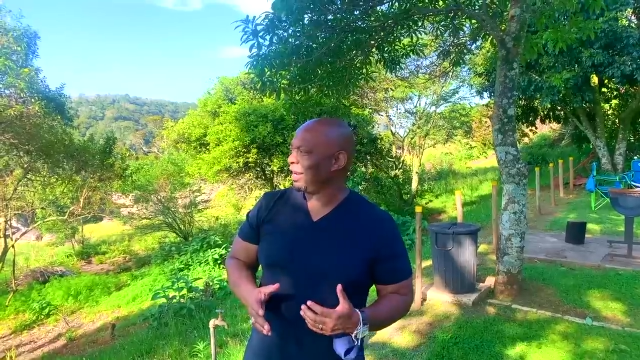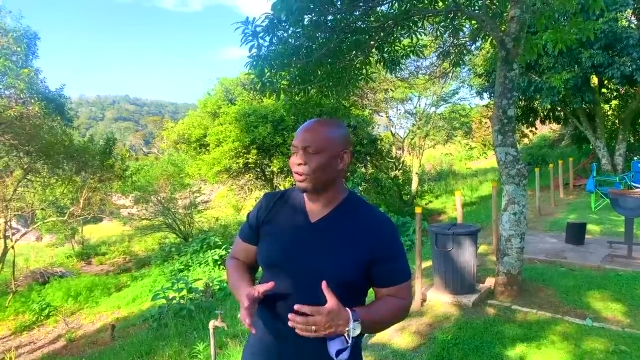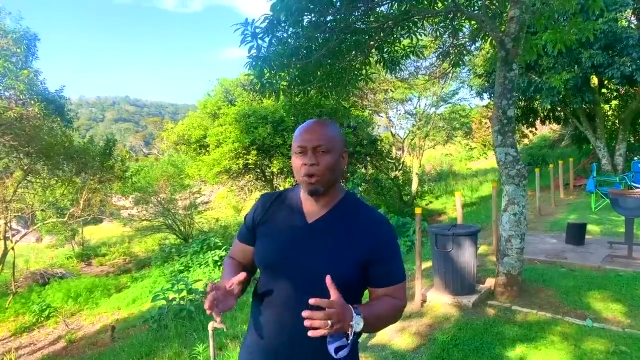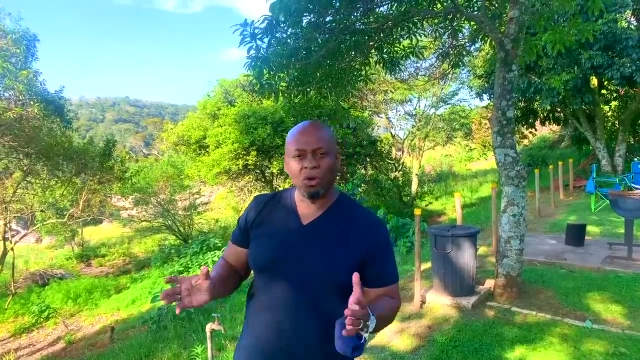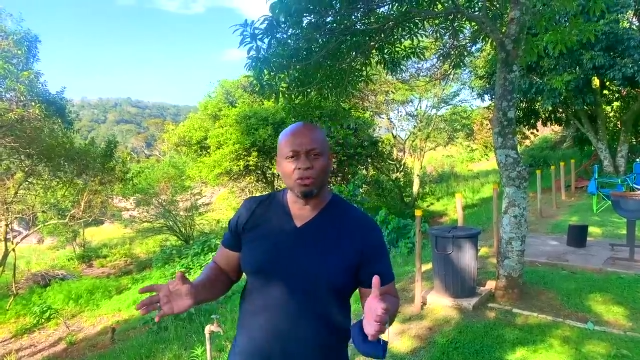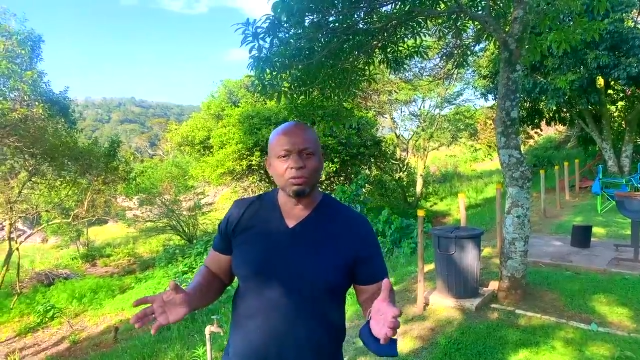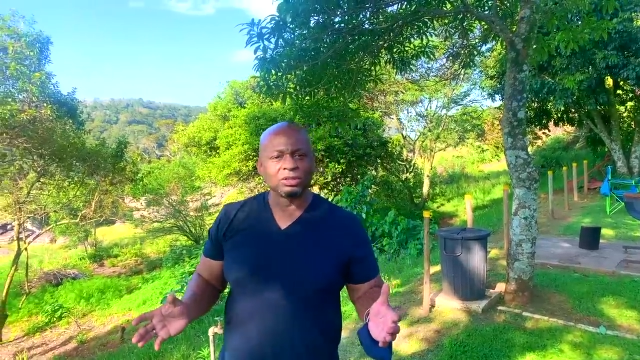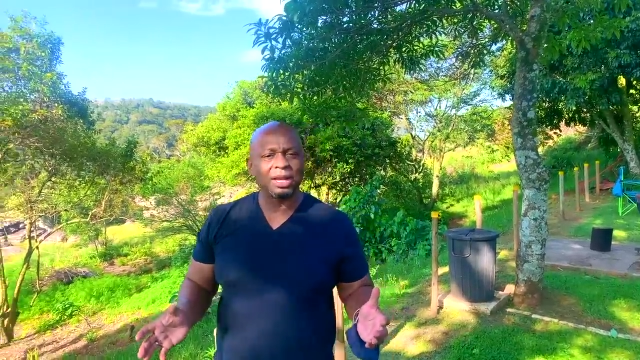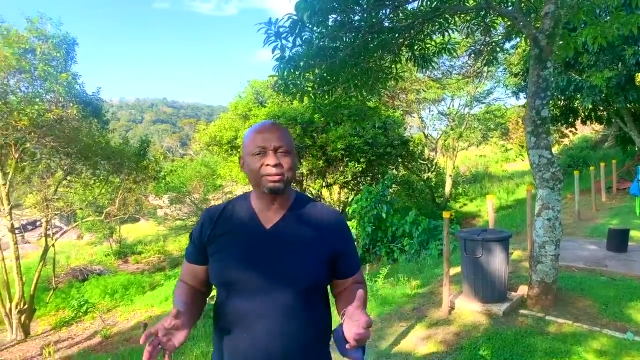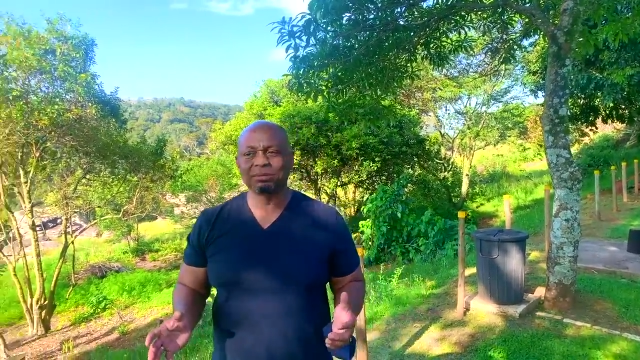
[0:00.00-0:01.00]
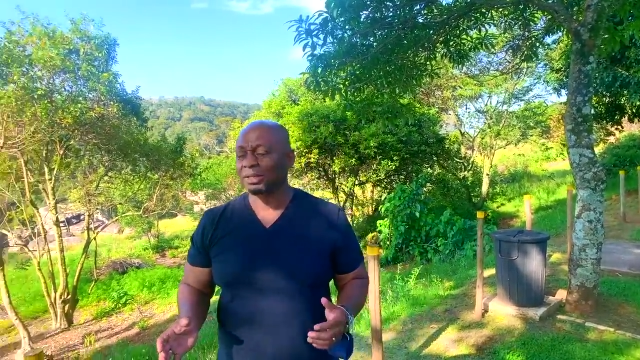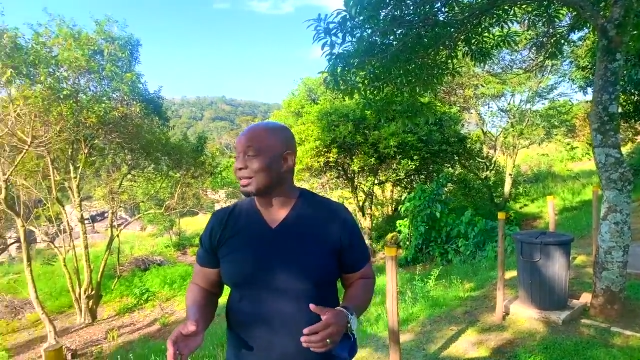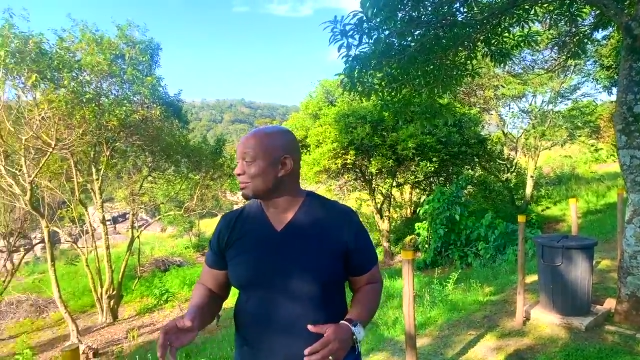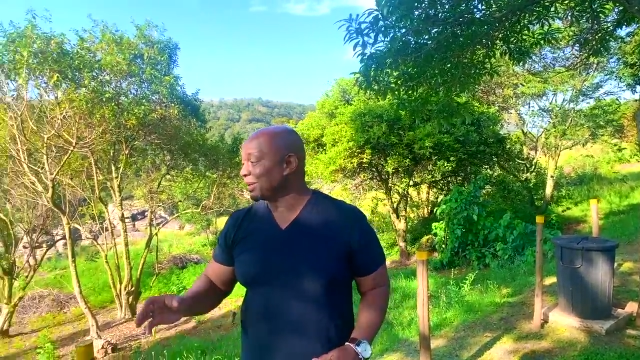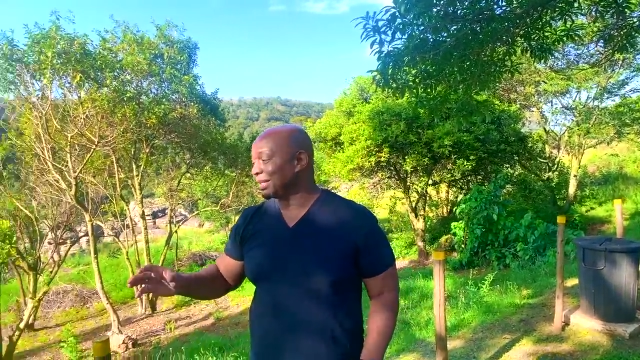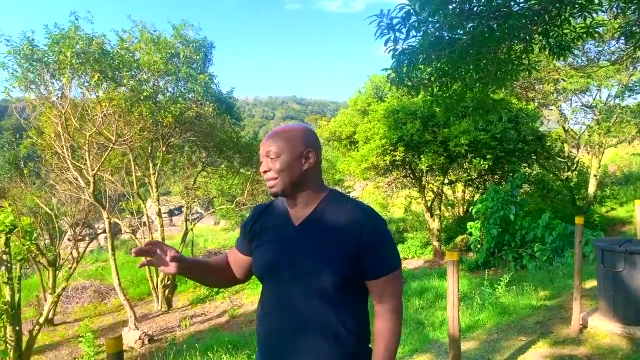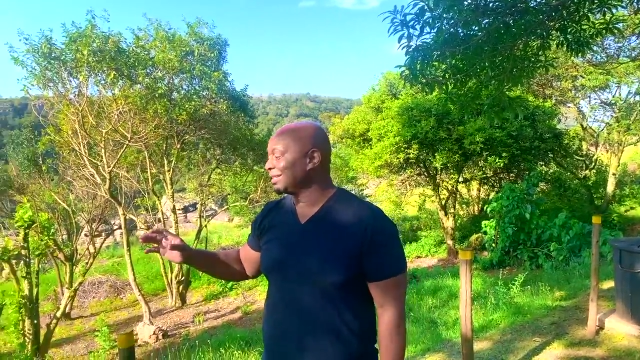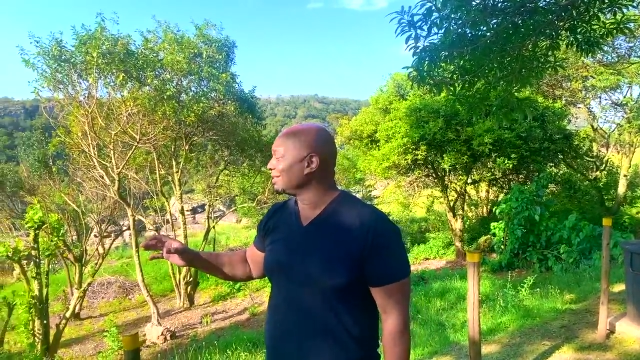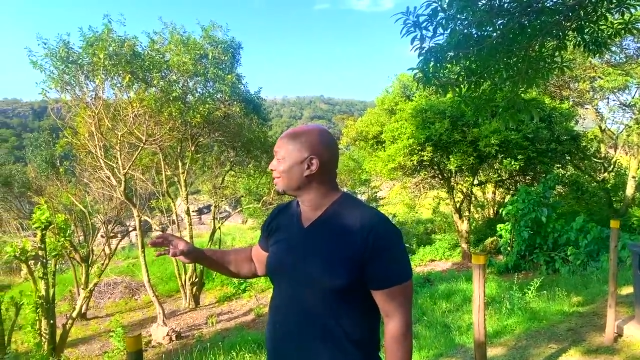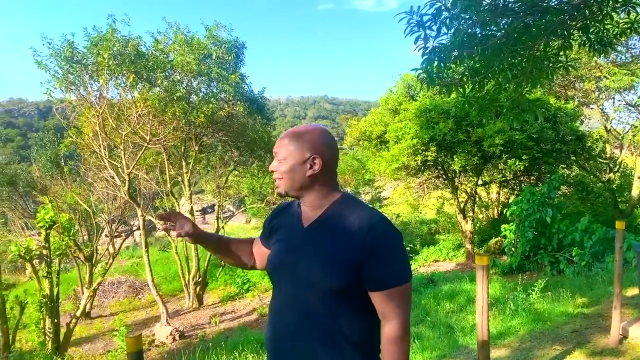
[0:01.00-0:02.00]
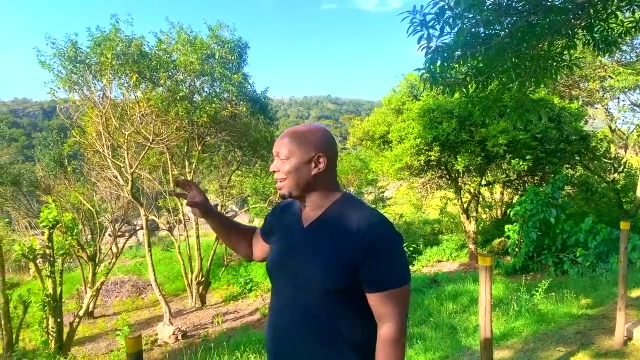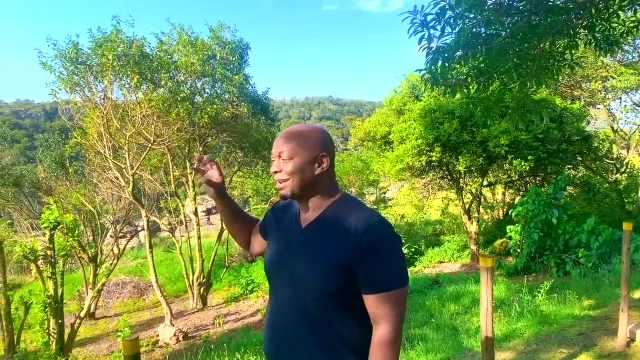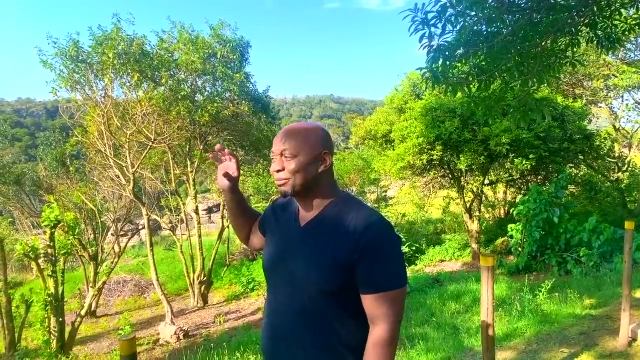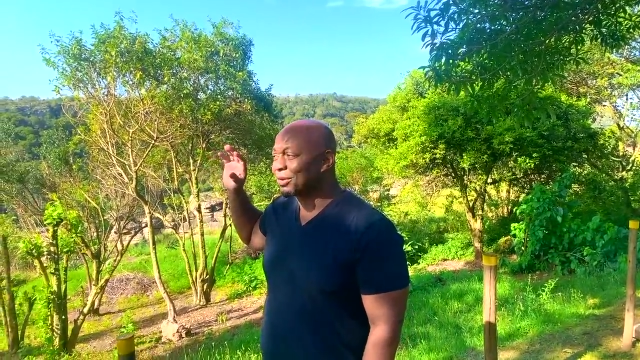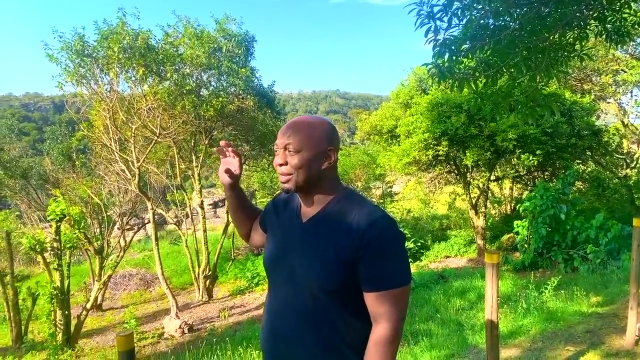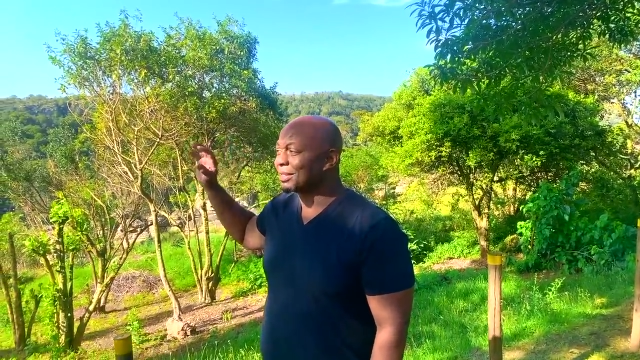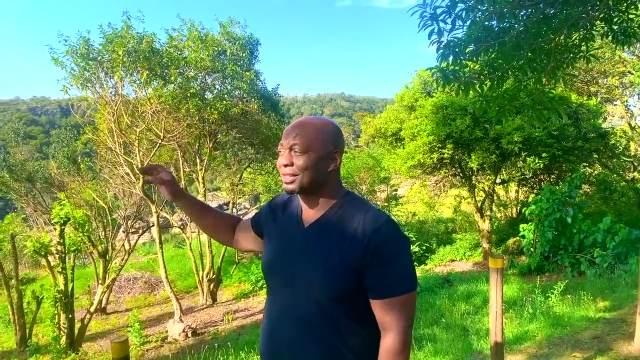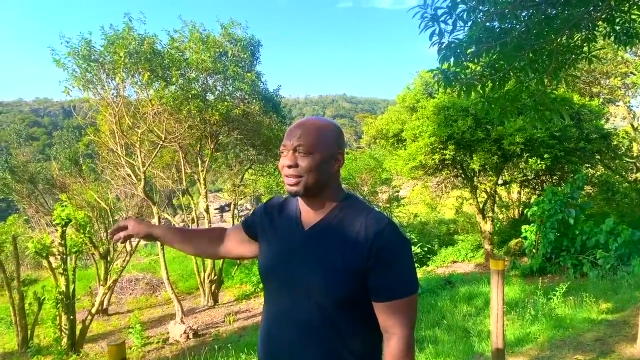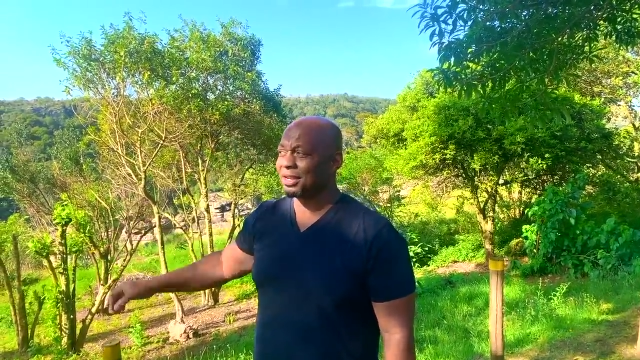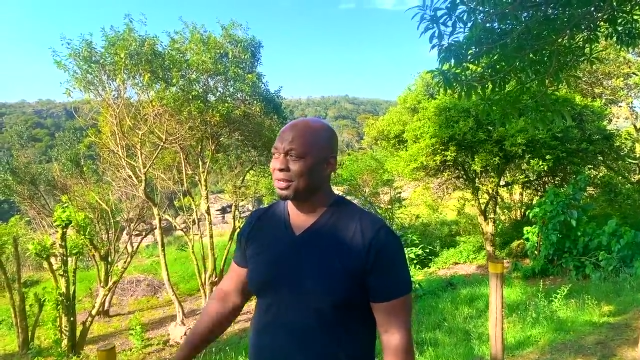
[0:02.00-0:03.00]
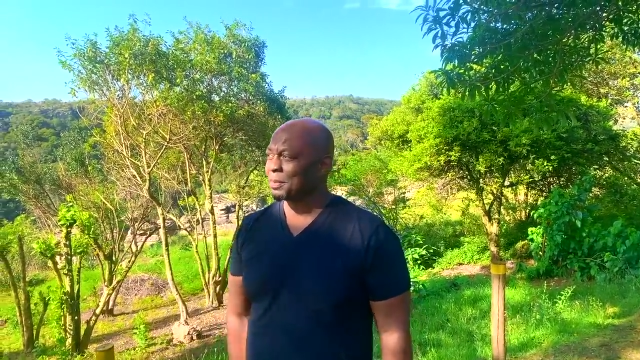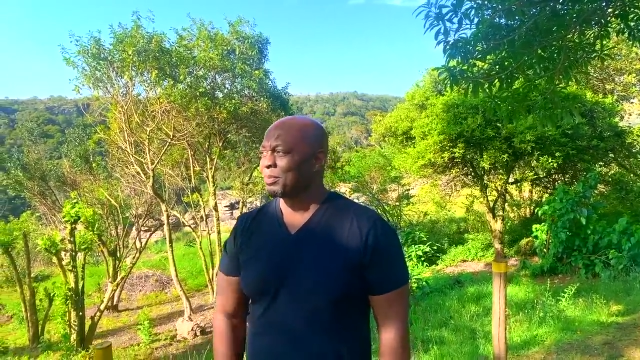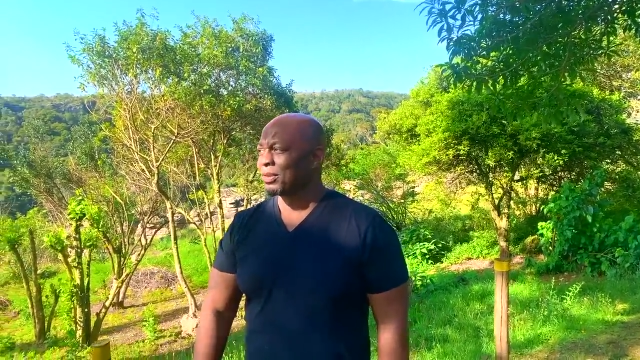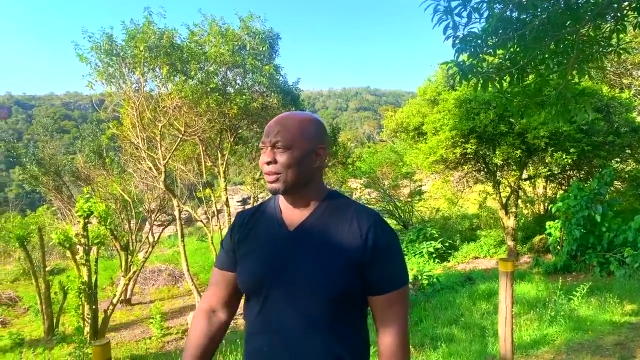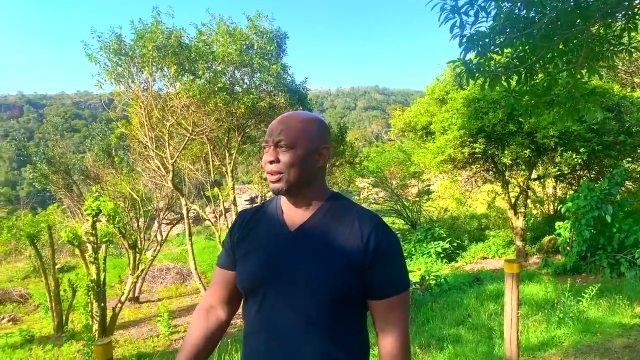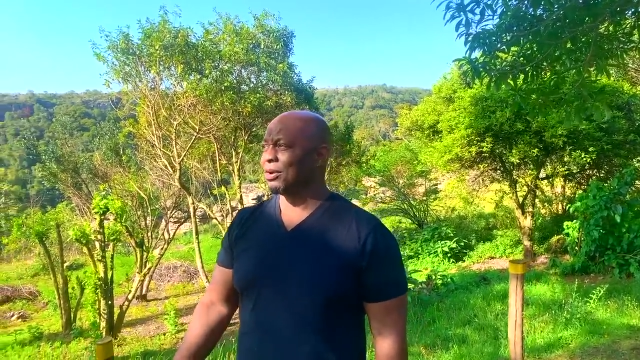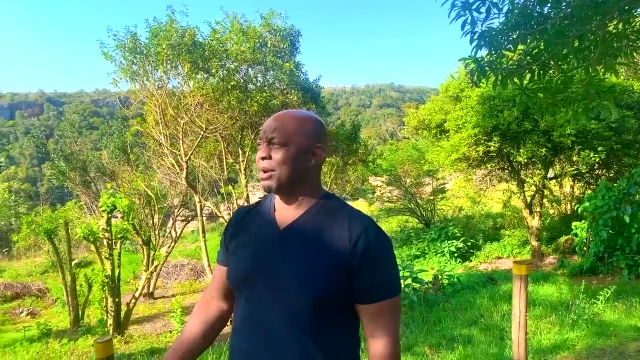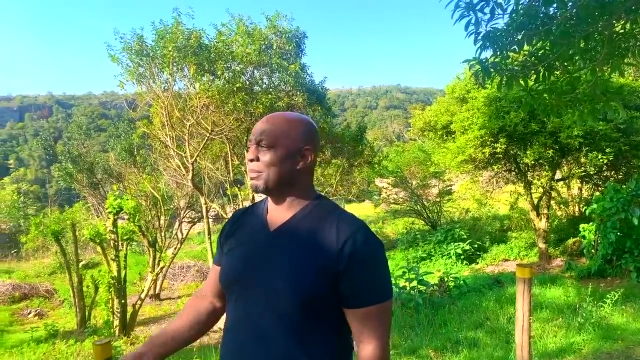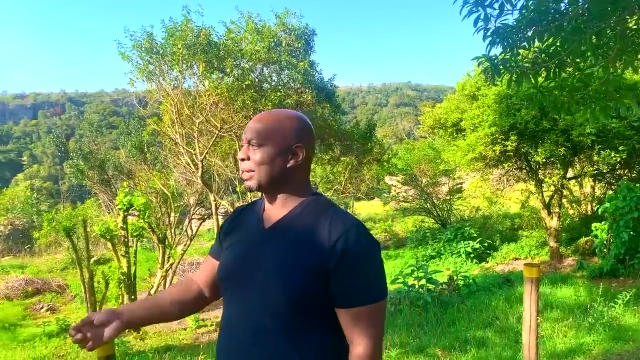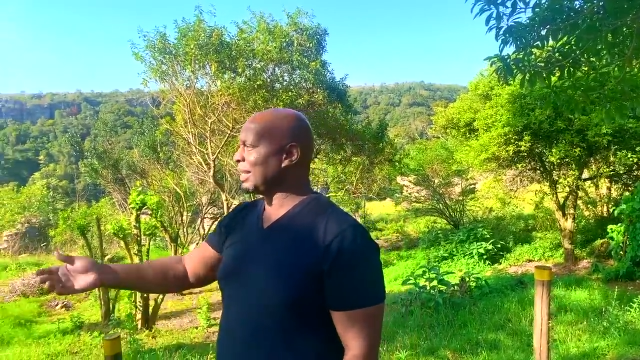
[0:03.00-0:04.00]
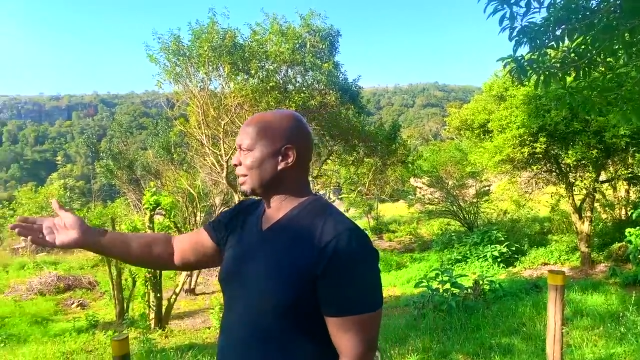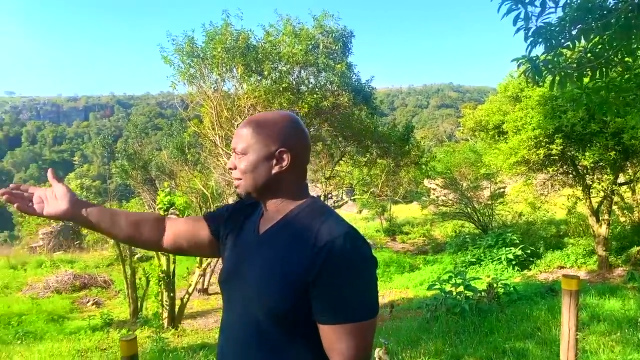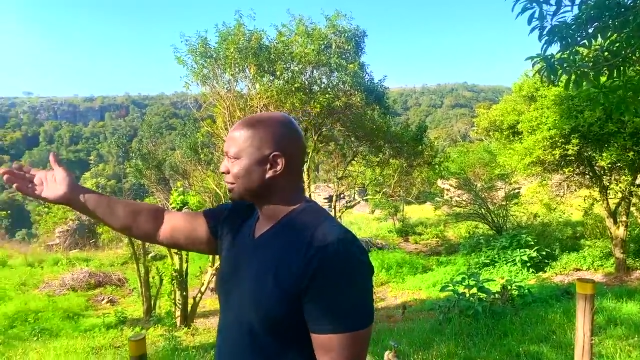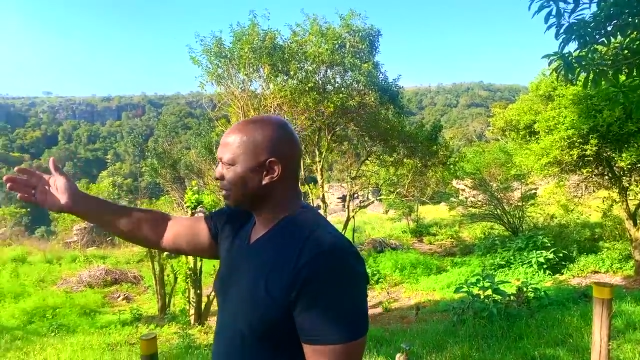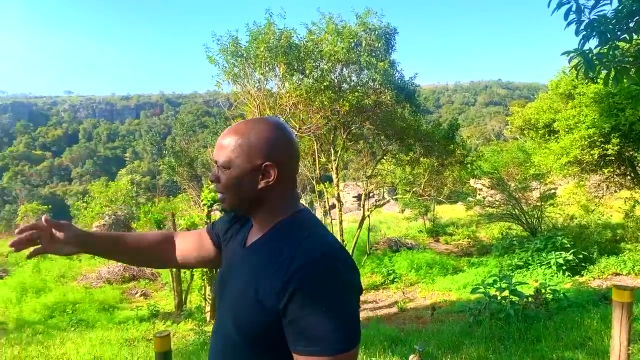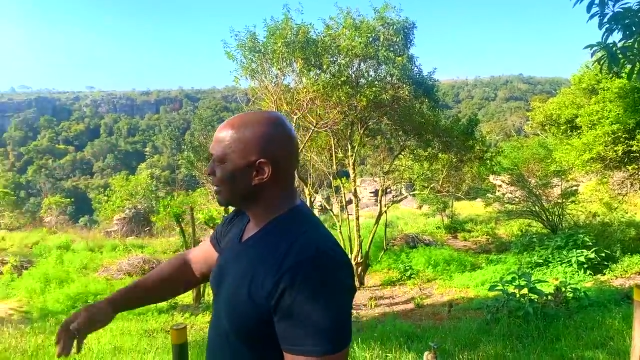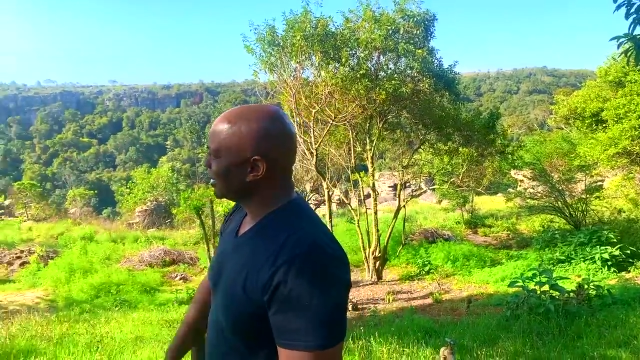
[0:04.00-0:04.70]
all those types of things, but at the end of the day, I'm trying to tell you, you know, I'm looking at the sun,